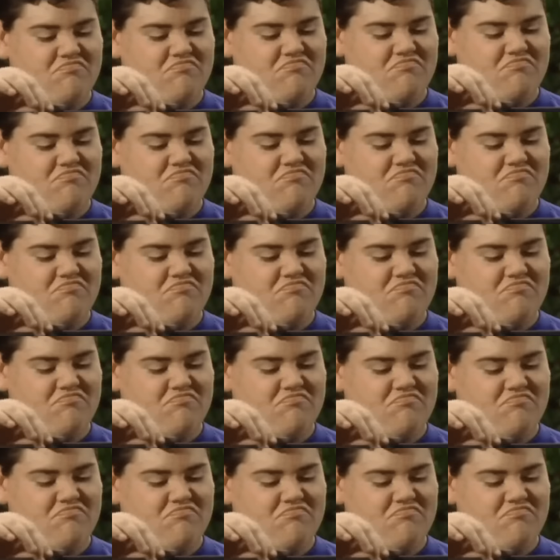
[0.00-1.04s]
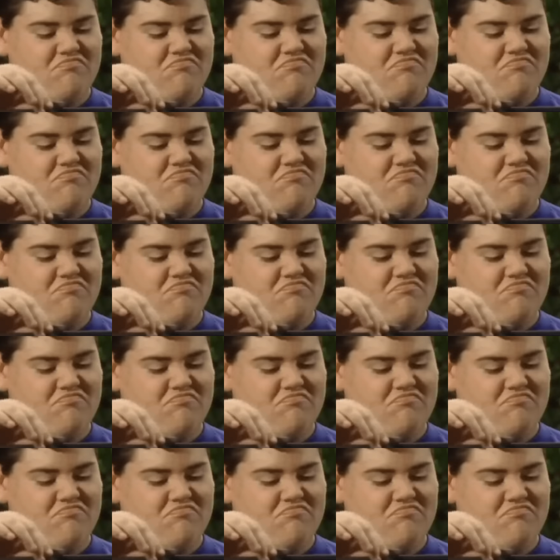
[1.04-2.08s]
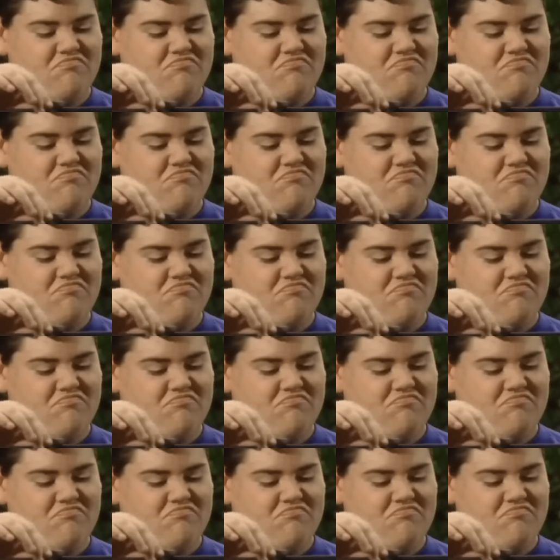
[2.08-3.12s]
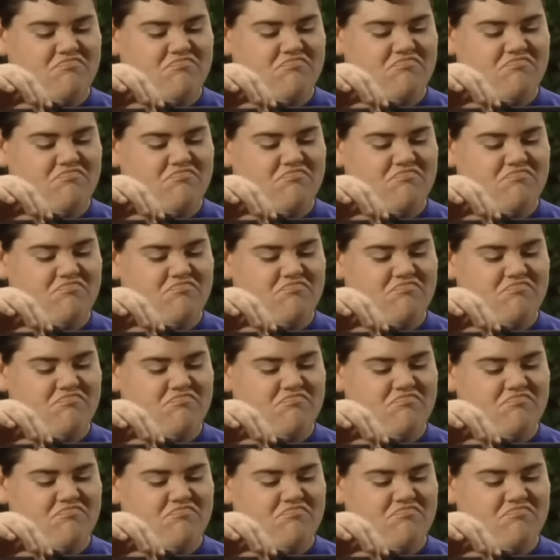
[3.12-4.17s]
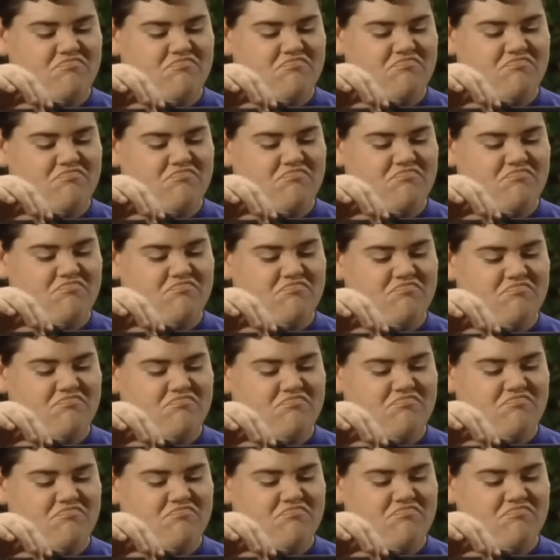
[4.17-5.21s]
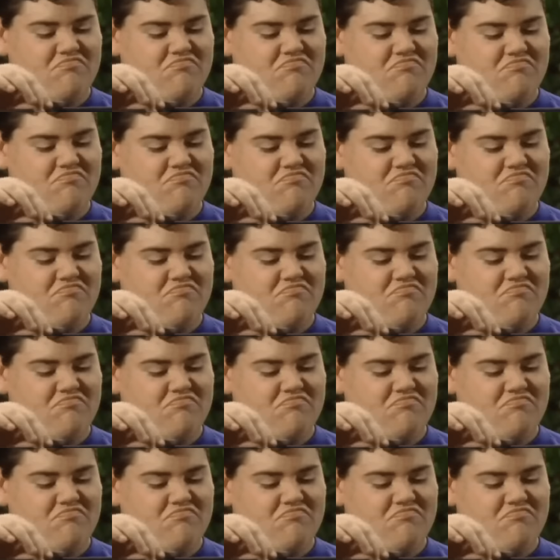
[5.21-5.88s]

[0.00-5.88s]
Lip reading: (not speaking)